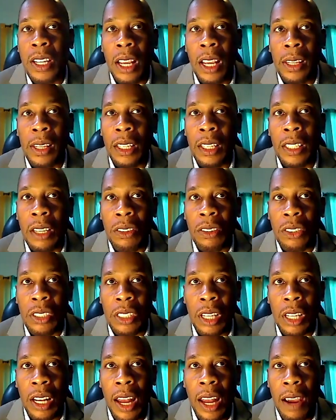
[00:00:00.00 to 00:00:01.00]
I think there's
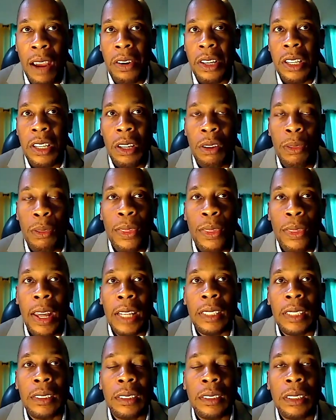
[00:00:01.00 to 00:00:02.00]
clarity on
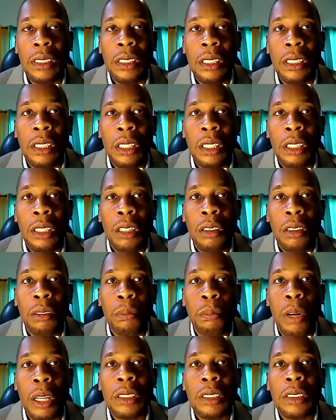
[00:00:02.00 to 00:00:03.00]
that.
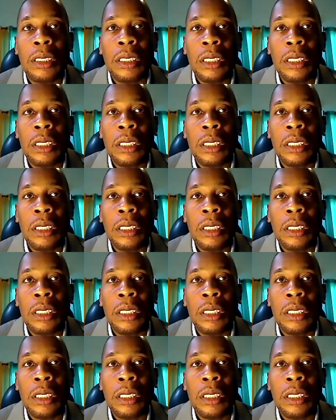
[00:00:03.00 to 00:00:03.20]
But